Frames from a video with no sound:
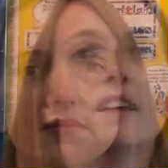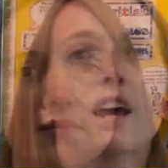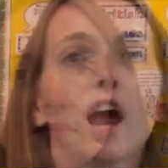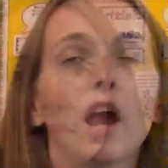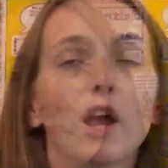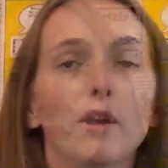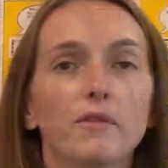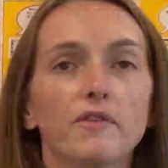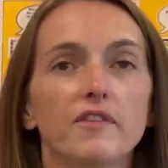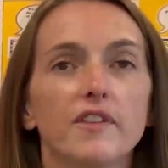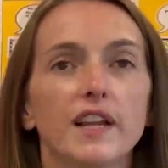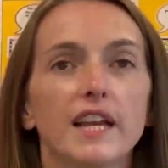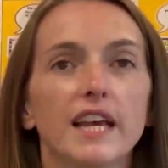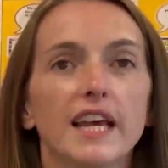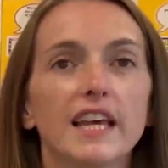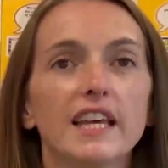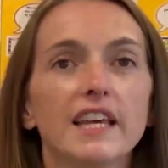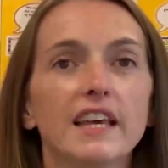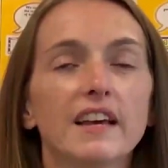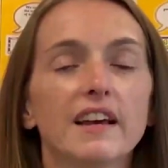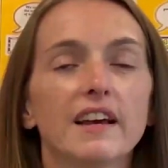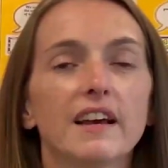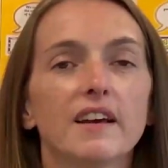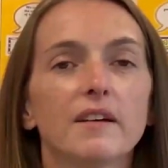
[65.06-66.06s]

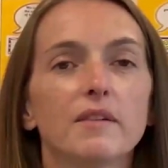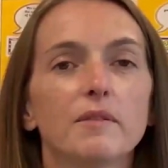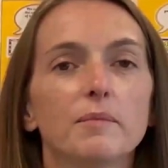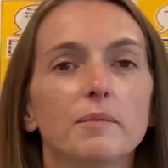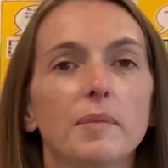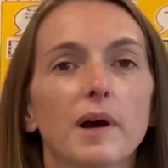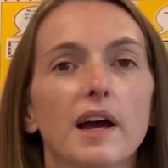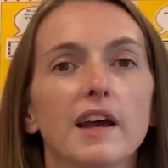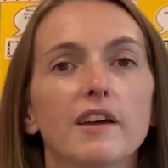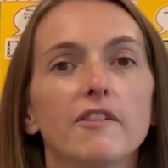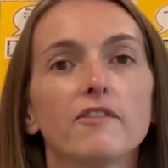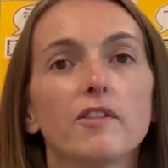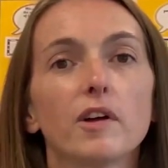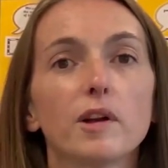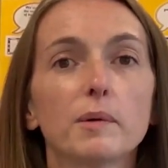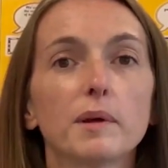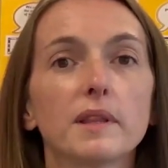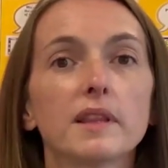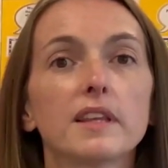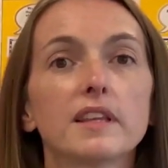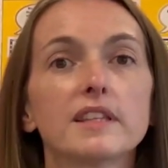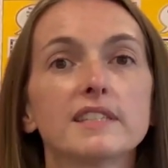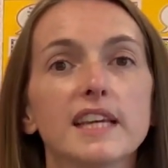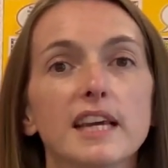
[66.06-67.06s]
Hopefully, by
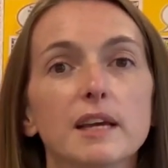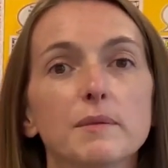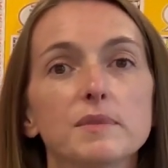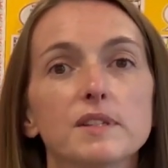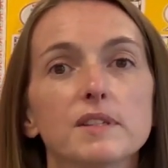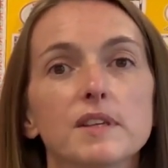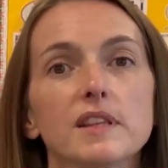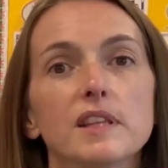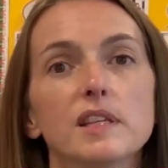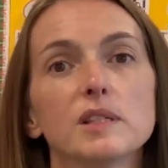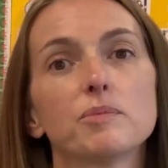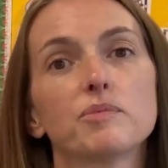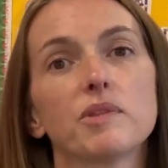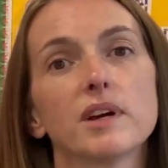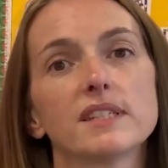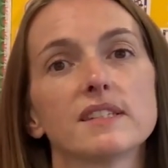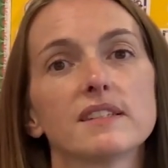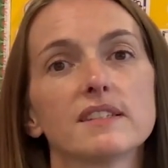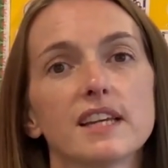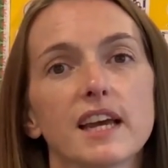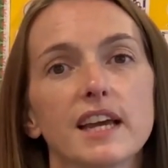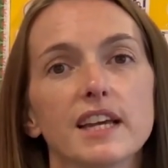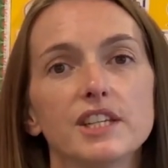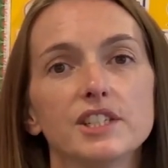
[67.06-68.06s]
following the tips in this
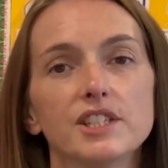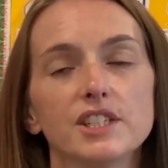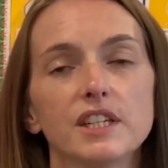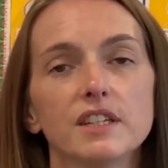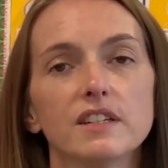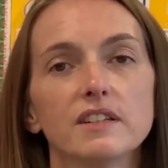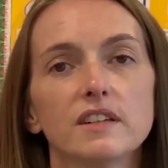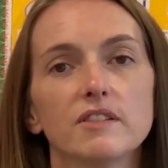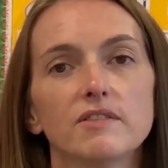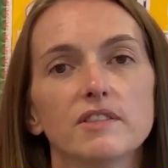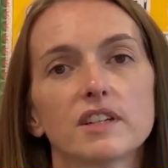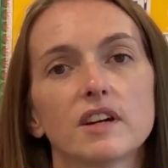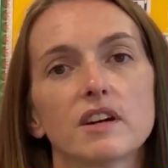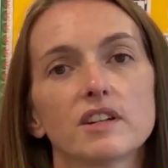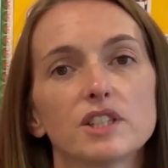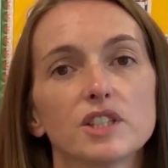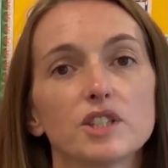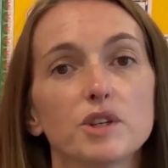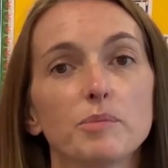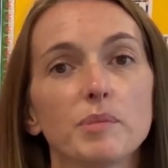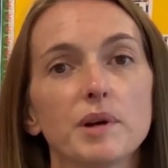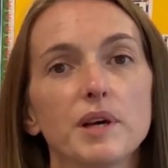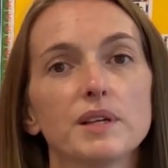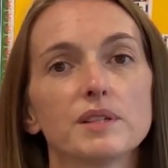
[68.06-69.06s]
presentation
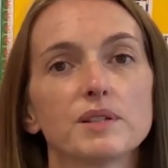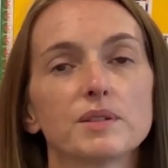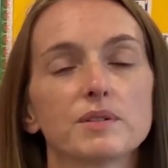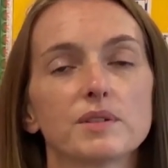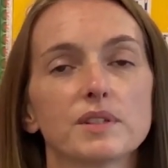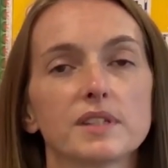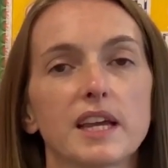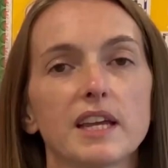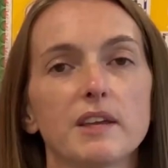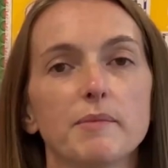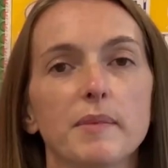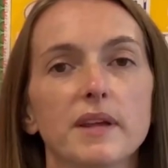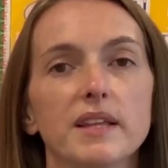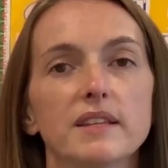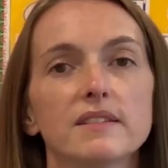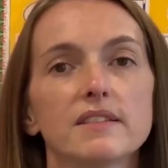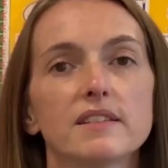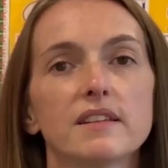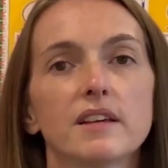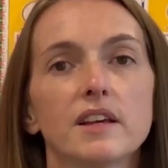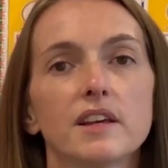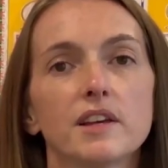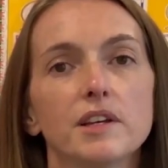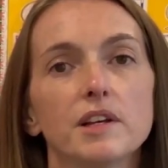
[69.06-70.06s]
regarding your personal
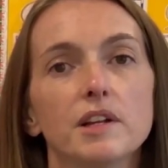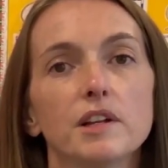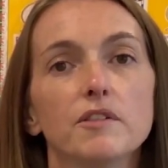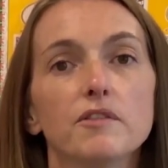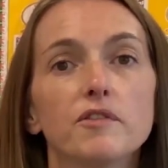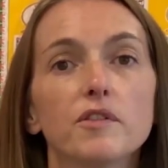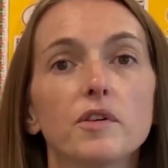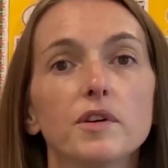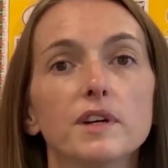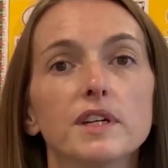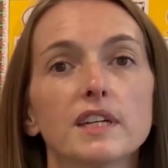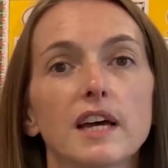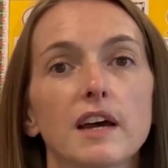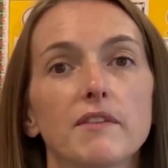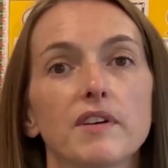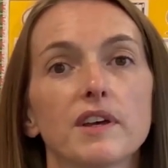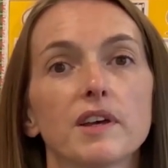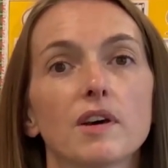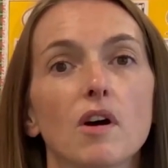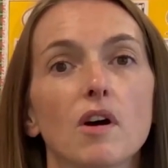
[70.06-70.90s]
statement, you'll avoid having